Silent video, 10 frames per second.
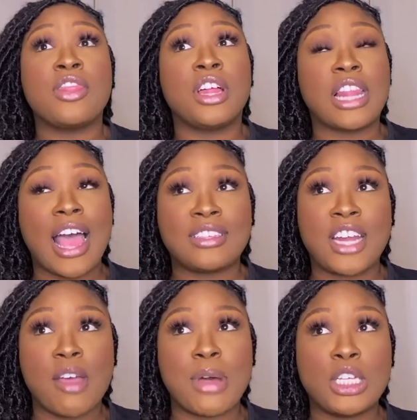The last
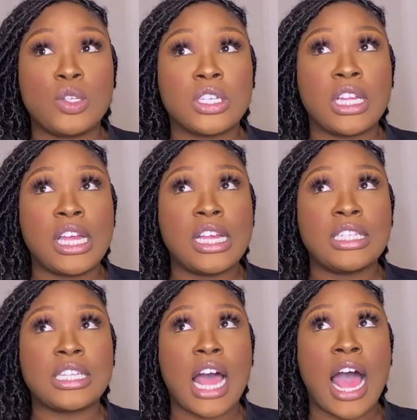day of my juice
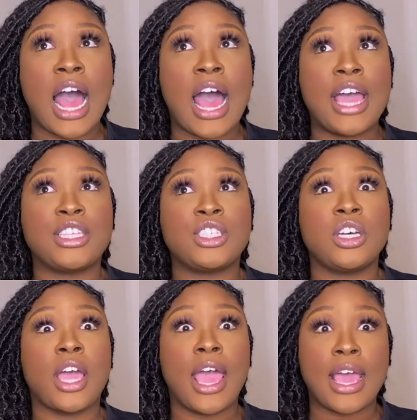cleanse, I
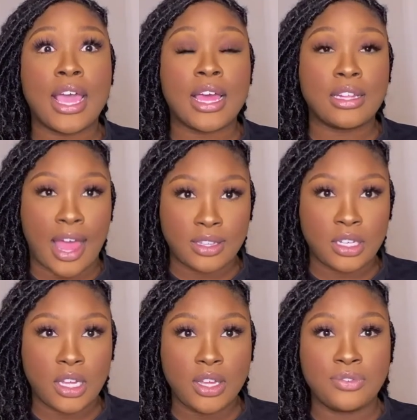took a
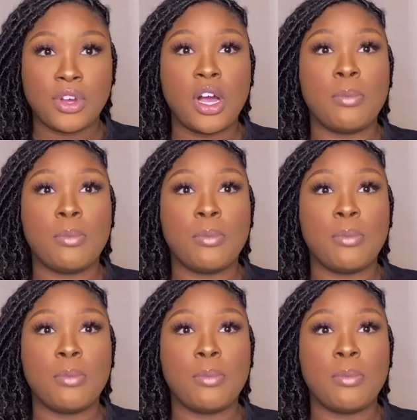laxative